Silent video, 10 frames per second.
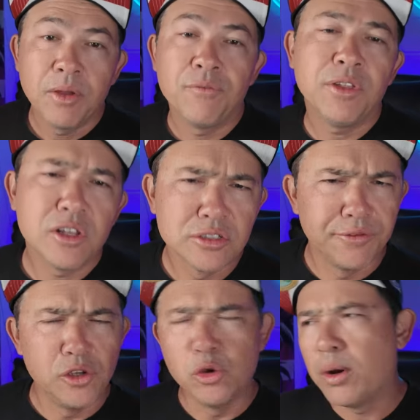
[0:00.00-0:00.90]
For those
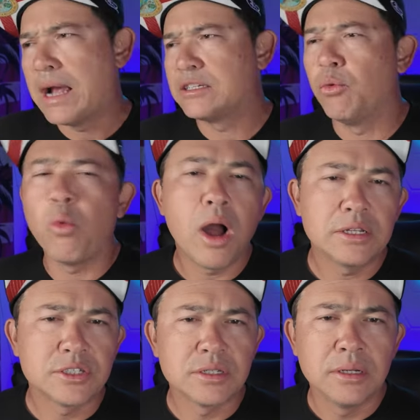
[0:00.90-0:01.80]
of you who actually
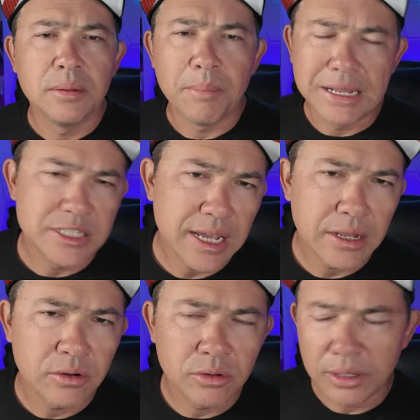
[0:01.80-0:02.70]
watch my
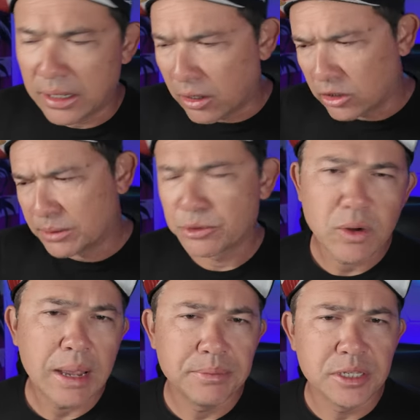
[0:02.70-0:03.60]
channel and are
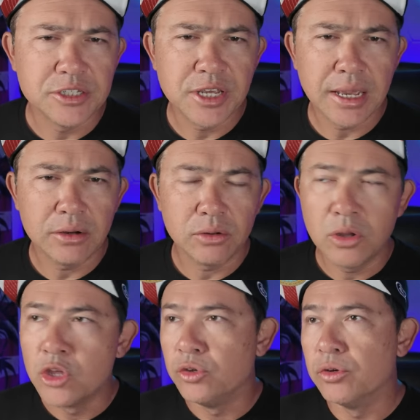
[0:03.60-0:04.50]
subscribed to the
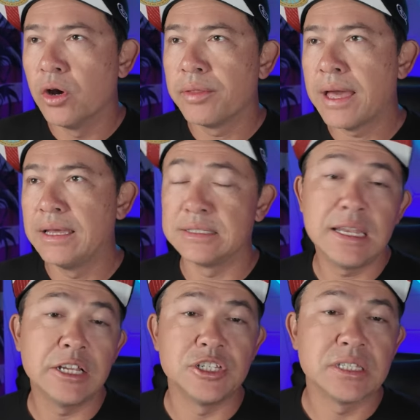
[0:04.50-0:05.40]
channel, you know that it's
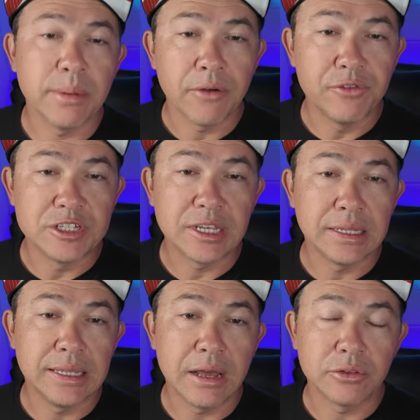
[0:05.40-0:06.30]
not just about fishing
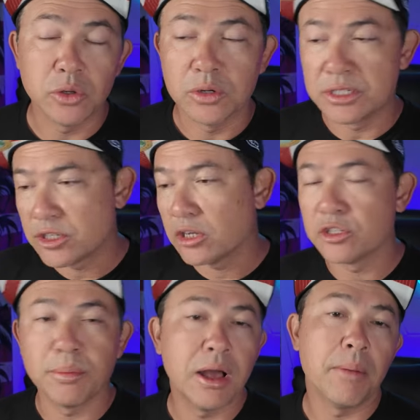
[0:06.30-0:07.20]
in the outdoors, it's
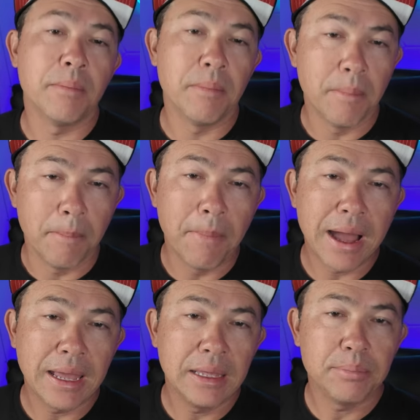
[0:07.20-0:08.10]
also about
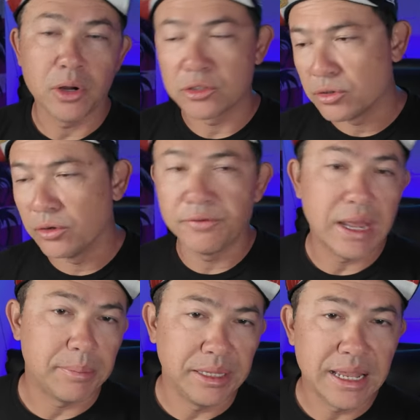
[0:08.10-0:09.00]
my personal
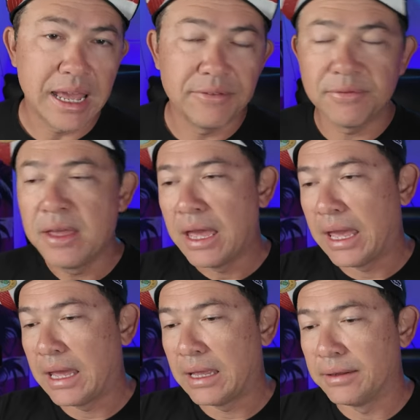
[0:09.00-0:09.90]
family life
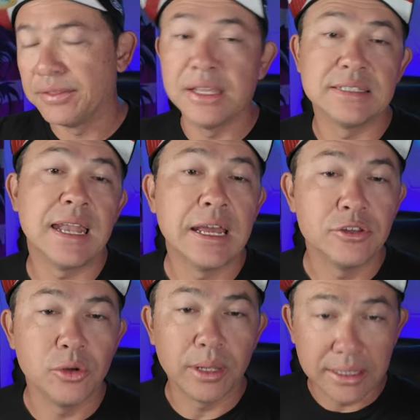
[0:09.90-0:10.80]
and the things that I
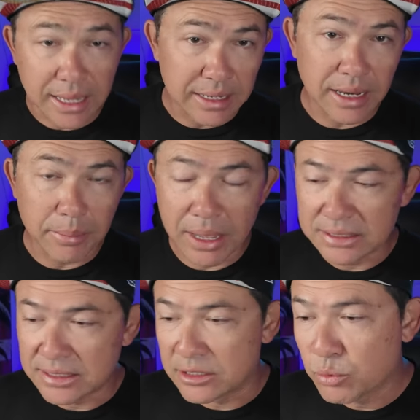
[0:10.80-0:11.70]
do on the day to day
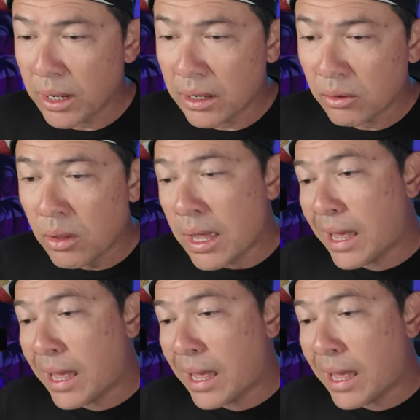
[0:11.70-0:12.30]
basis as well.